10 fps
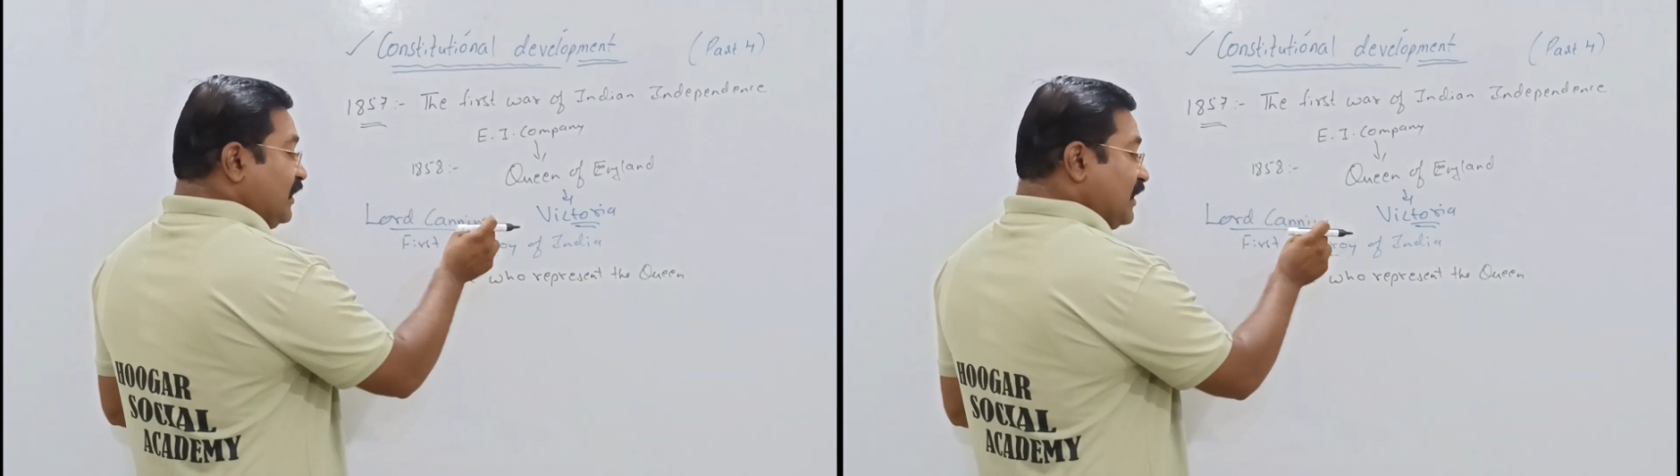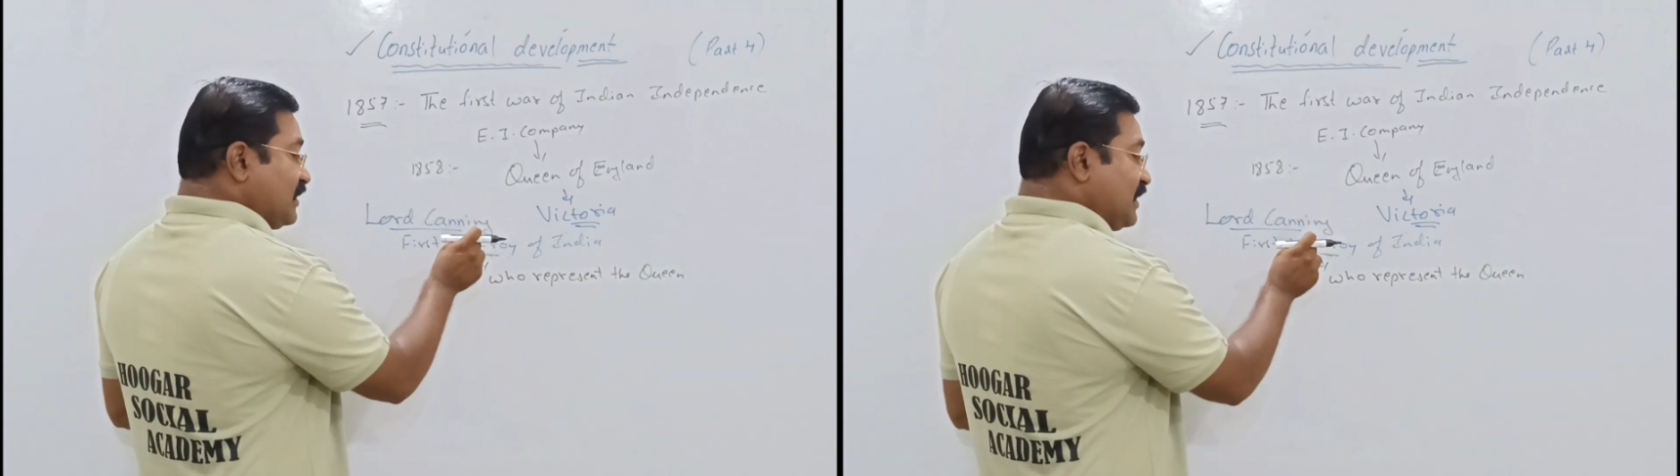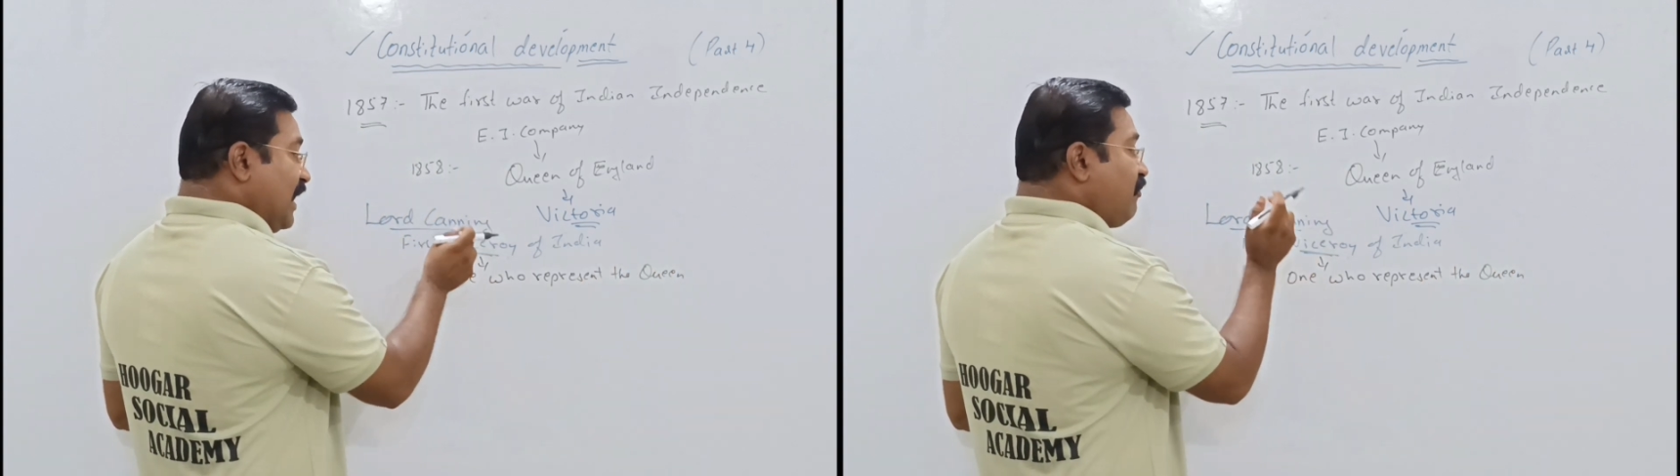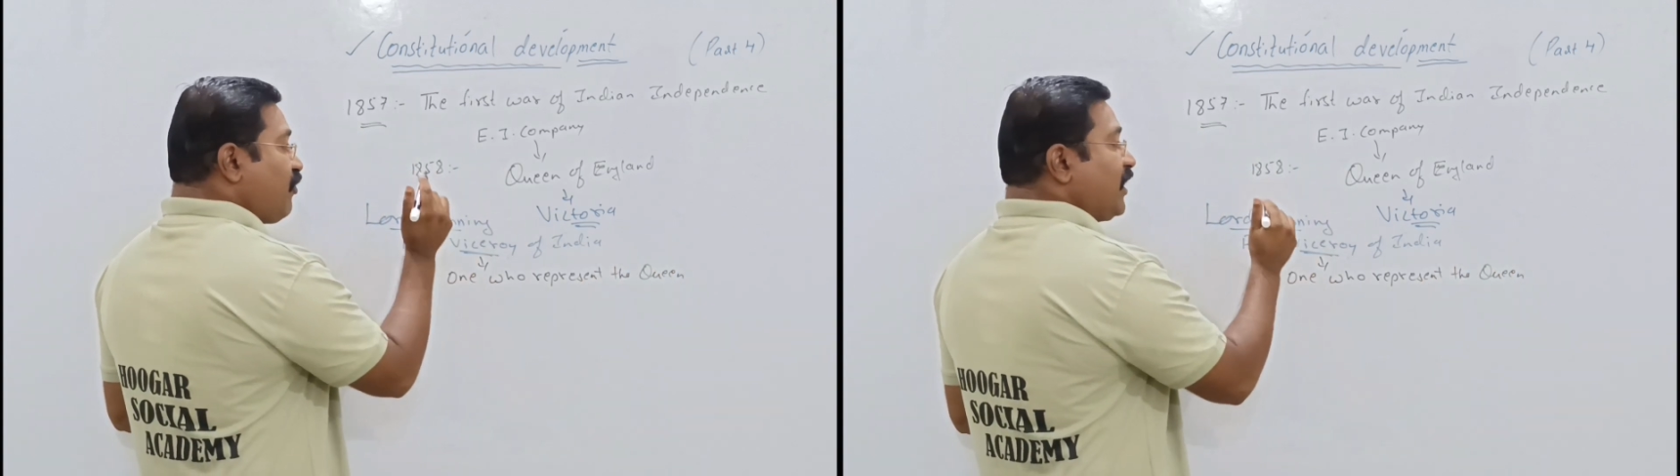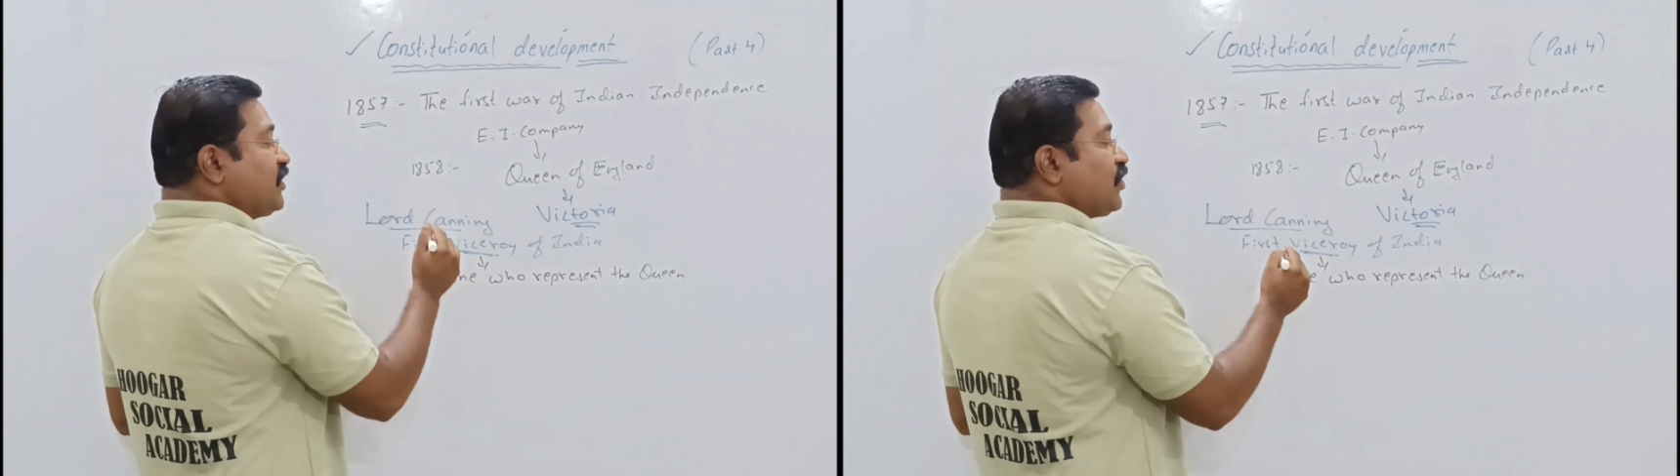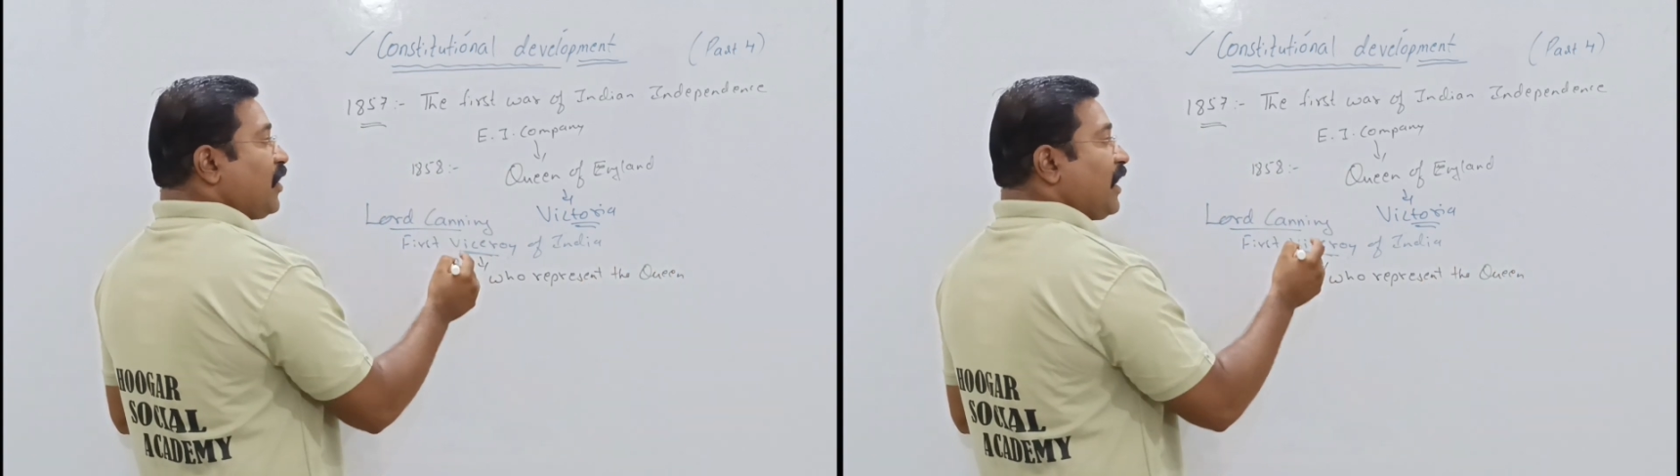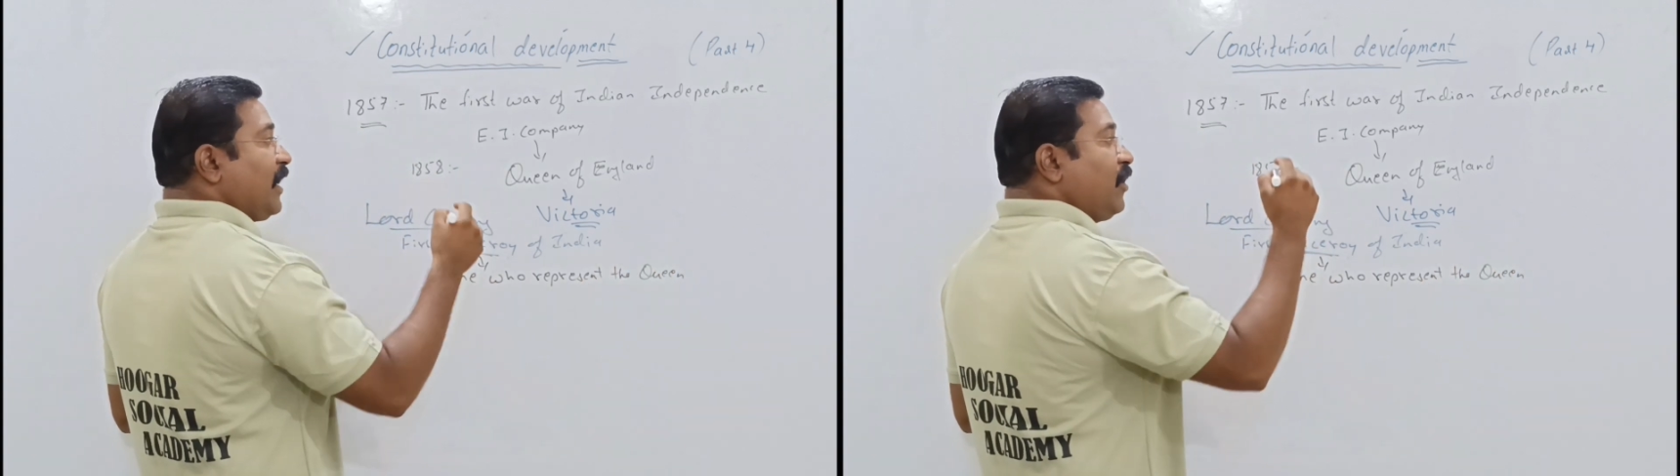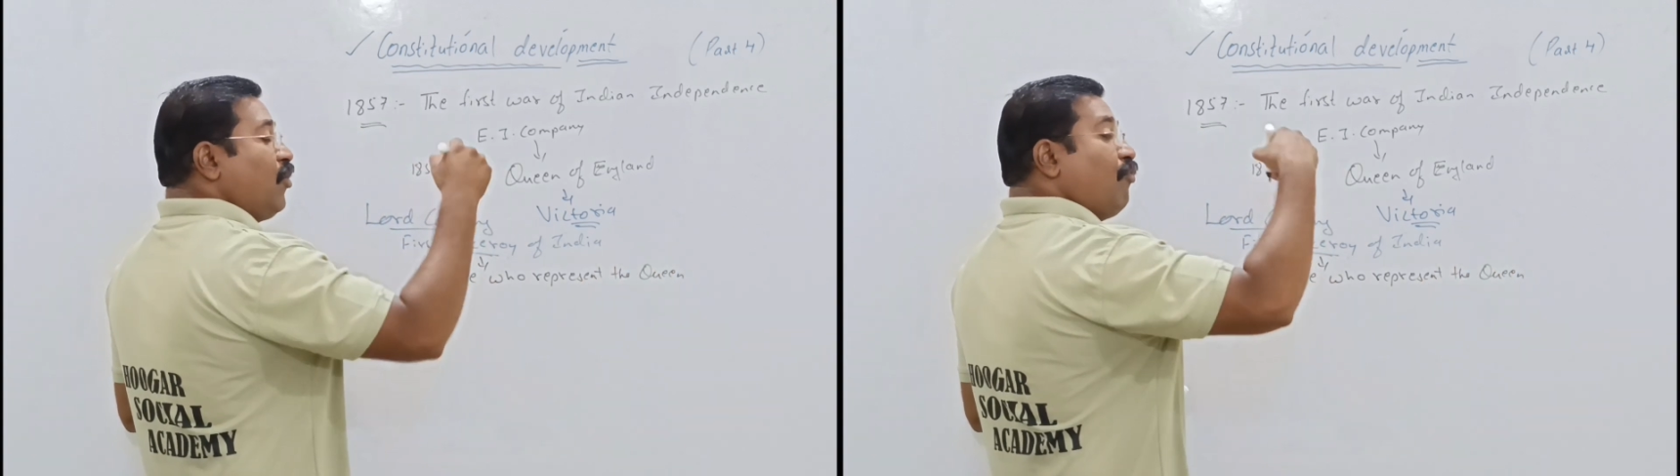The same
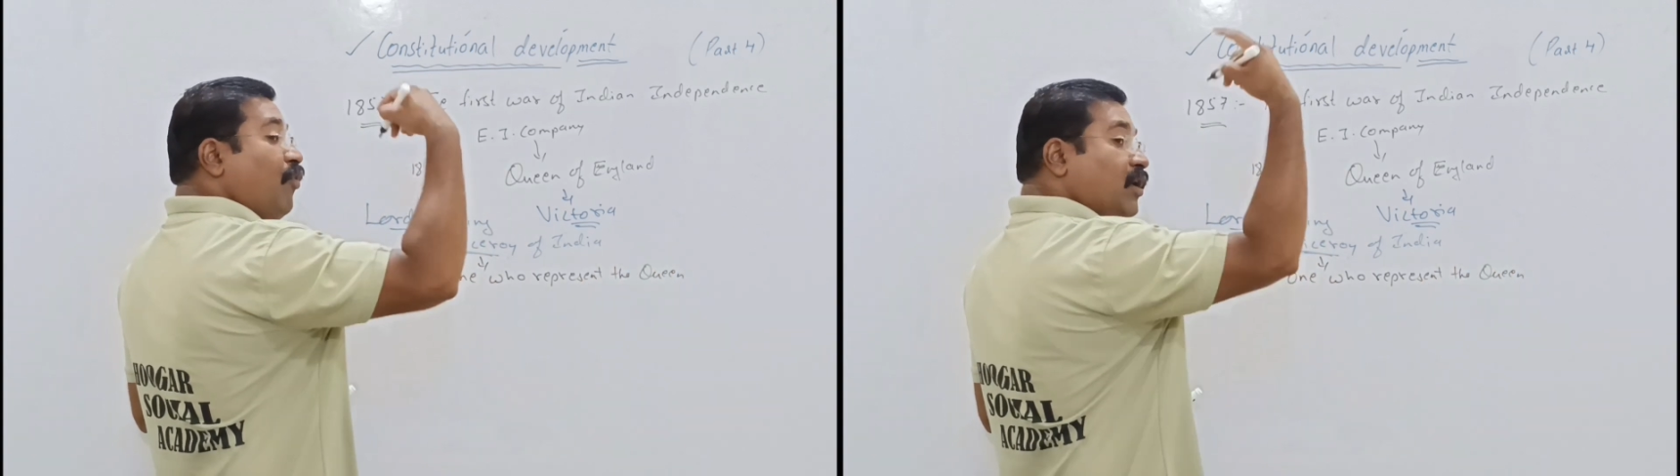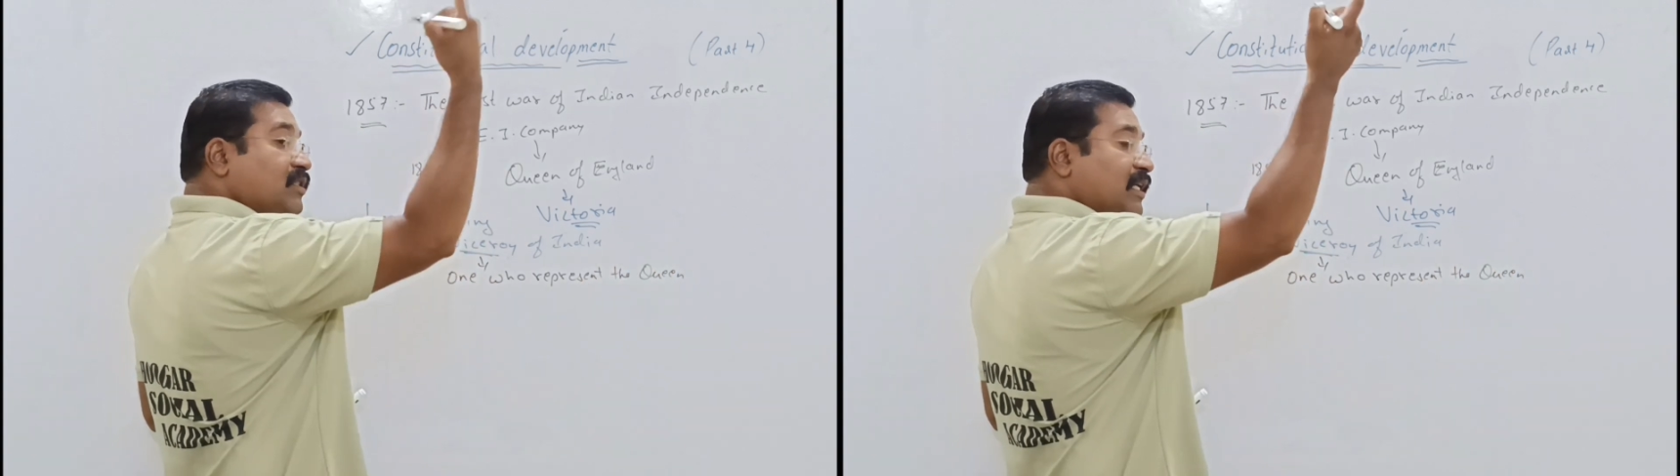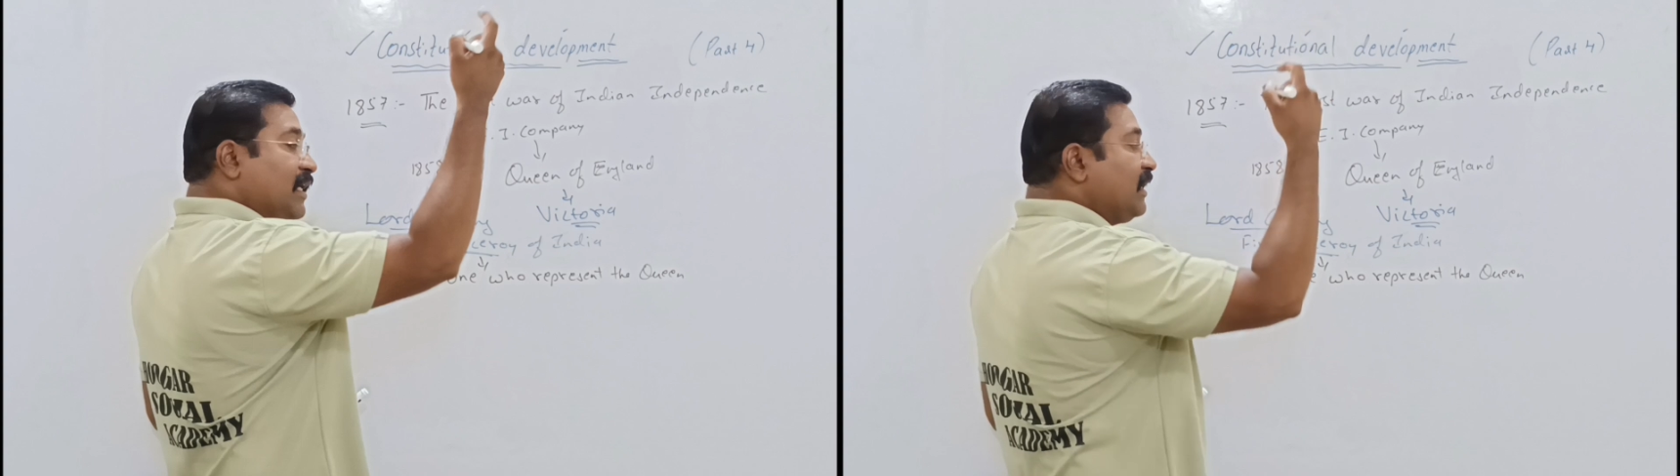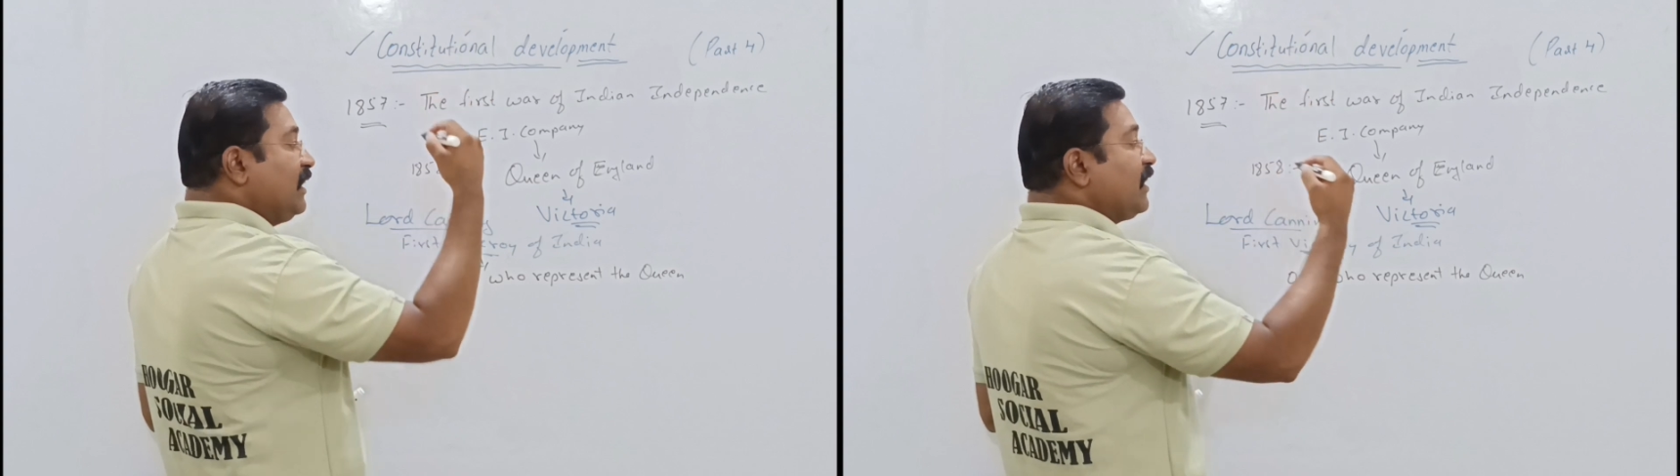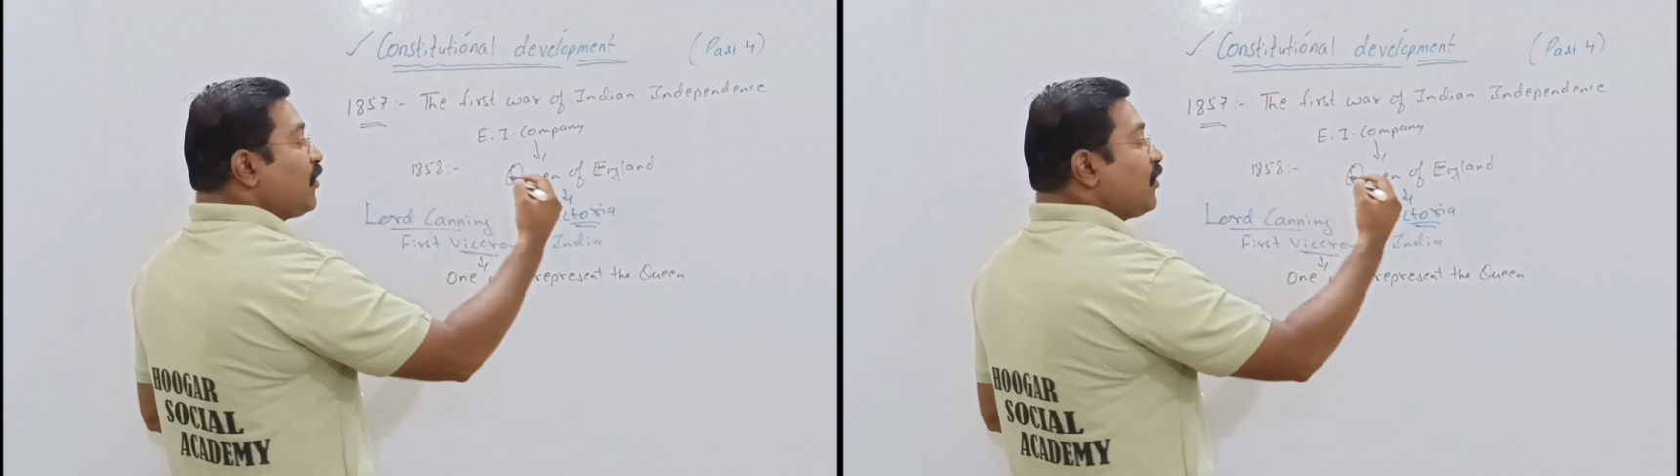Viceroy was earlier